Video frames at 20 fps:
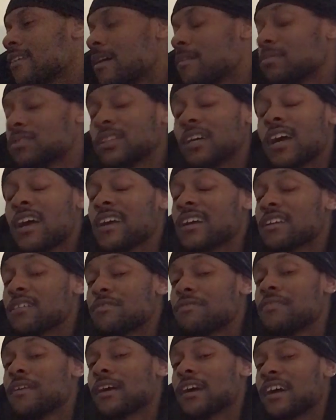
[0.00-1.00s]
I'm trying to get the
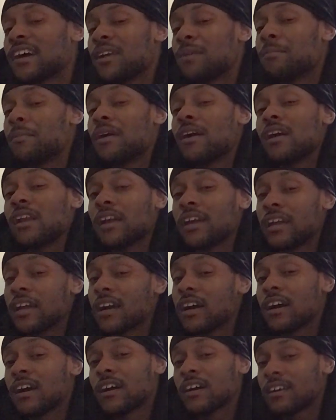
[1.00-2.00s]
fuck out of Maryland,
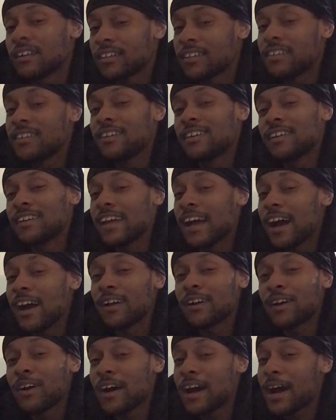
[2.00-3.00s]
y'all. Y'all
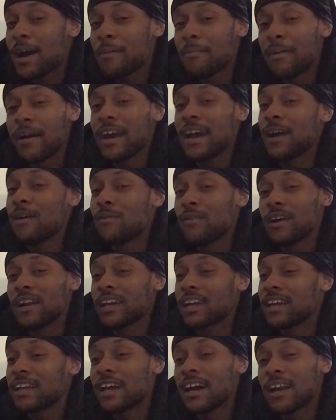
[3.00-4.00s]
know how bad I want to
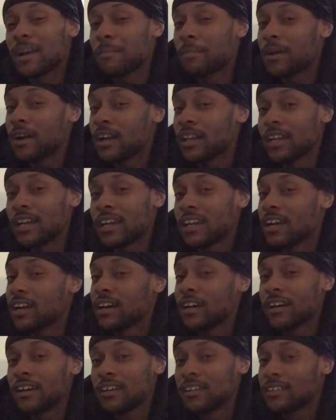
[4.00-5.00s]
get out of Maryland, y'all.
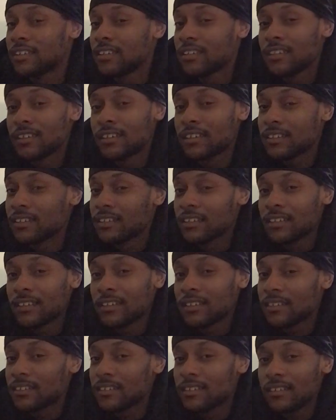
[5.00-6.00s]

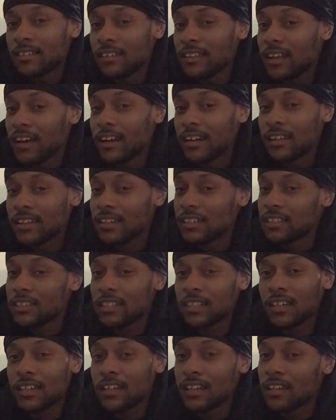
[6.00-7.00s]
Like, this
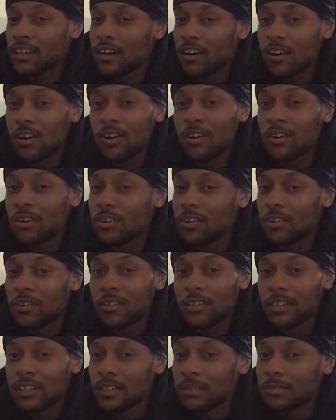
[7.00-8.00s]
shit get old,
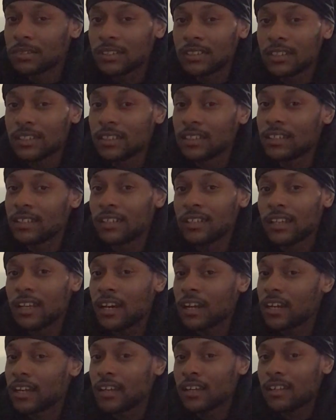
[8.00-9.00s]
you know what I'm saying?
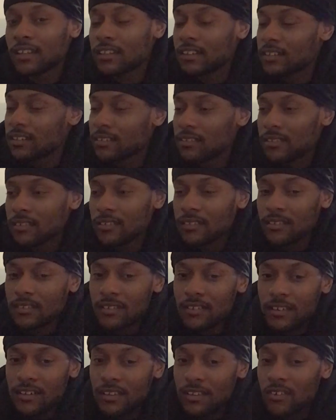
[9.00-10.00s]
Like,
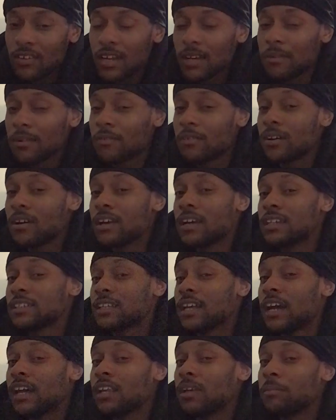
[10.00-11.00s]
don't get me wrong, it's
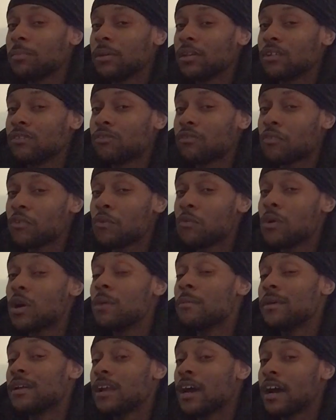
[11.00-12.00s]
hella beautiful
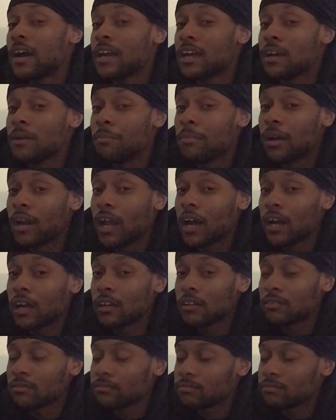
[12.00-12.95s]
women out here, but like,